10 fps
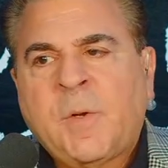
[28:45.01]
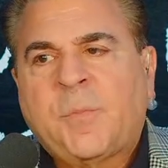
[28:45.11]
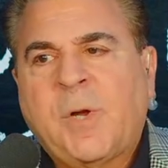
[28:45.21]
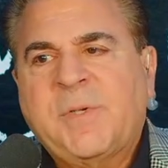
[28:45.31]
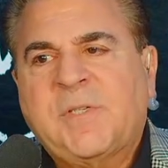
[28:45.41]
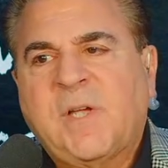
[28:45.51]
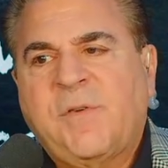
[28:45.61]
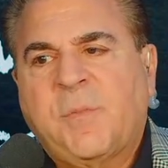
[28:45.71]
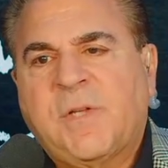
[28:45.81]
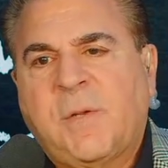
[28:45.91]
probably
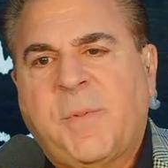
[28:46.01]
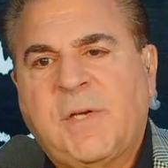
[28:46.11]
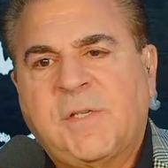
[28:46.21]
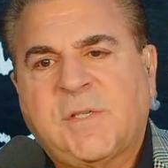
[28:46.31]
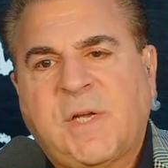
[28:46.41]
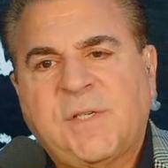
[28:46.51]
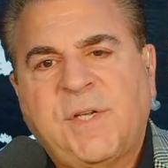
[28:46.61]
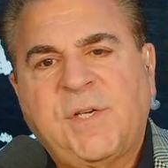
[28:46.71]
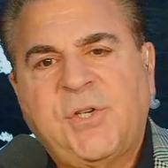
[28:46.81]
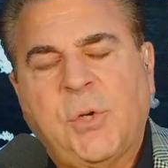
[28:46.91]
70% of patients I
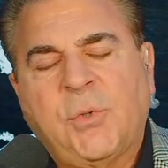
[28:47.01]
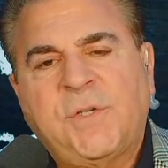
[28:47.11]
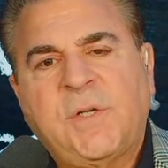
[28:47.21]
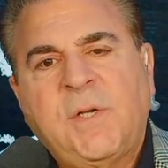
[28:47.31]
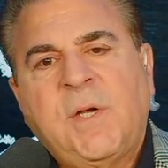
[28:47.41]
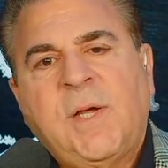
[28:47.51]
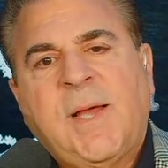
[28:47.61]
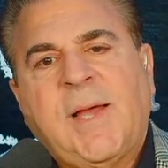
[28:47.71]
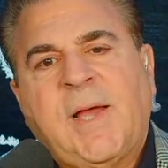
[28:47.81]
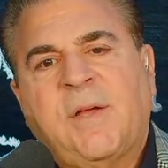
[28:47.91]
see don't
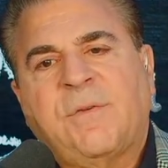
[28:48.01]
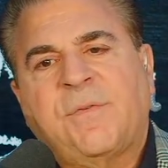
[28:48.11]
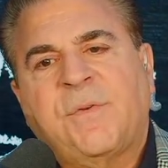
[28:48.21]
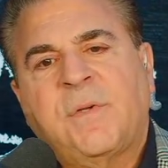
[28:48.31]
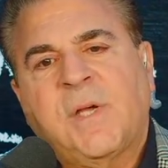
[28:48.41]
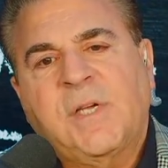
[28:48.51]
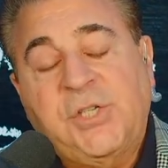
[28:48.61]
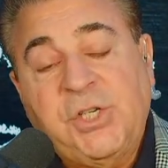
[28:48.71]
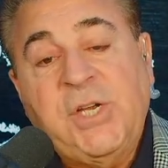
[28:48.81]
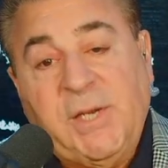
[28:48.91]
have a
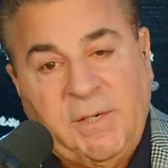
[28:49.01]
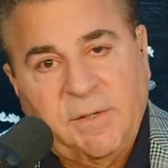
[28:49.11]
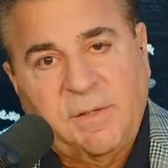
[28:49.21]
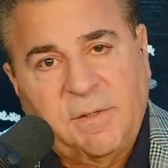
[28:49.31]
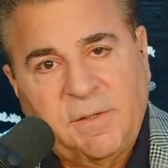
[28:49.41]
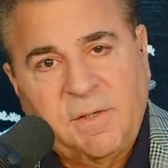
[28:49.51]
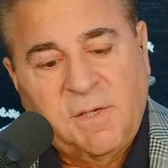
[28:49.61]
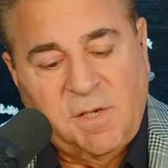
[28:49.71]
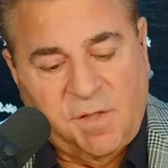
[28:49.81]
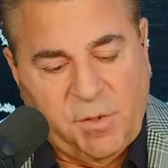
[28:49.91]
gene
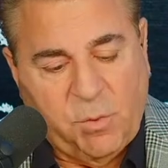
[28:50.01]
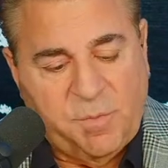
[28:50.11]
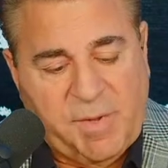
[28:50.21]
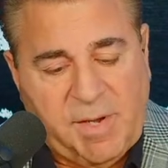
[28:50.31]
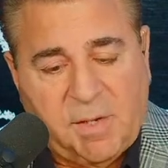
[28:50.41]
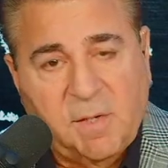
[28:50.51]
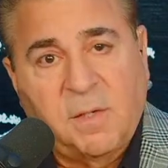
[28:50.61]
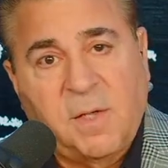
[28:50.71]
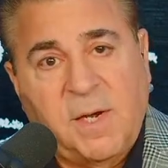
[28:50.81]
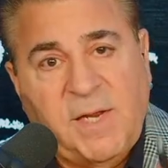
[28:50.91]
that would make
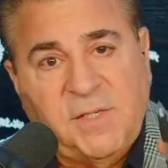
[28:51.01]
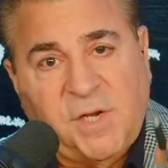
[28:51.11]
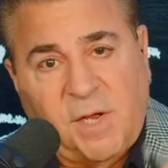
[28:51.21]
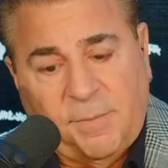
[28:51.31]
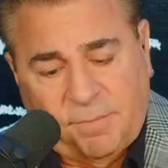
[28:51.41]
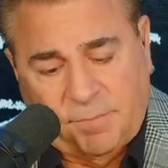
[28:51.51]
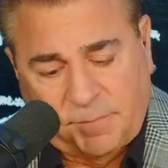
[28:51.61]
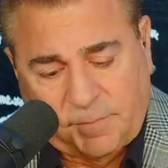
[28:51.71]
an enzyme